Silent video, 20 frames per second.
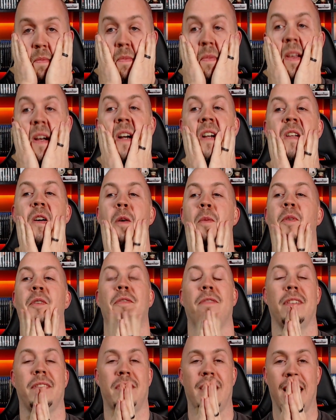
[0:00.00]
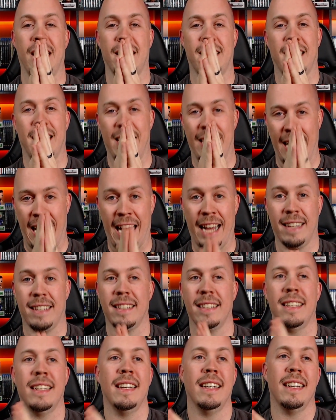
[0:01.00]
October 15th cannot
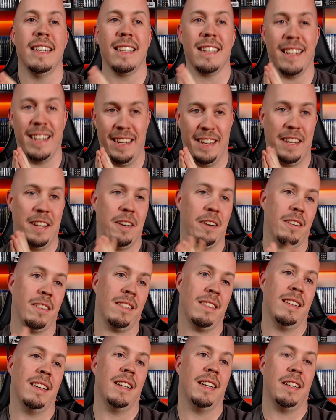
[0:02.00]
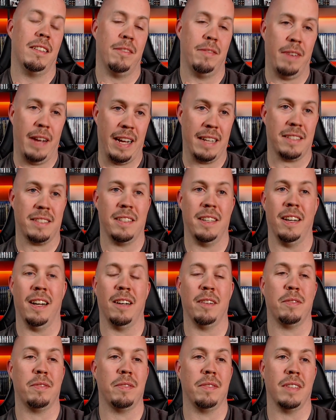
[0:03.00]
get here fast
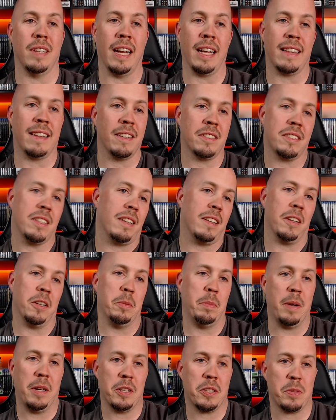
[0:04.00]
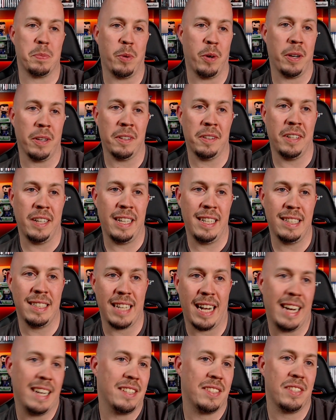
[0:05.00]
enough. Like, there's a little bit of spoilery
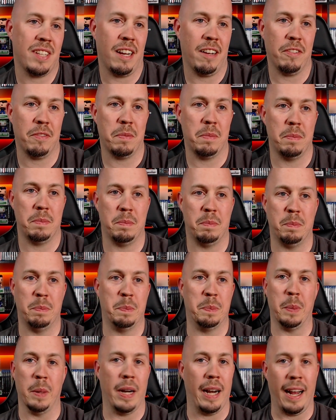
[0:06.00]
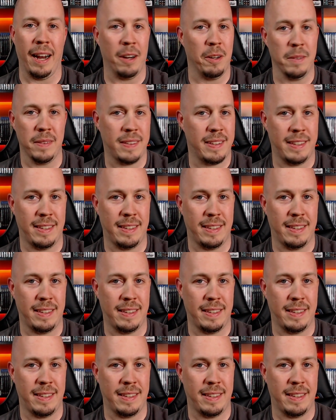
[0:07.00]
kind of stuff, but I don't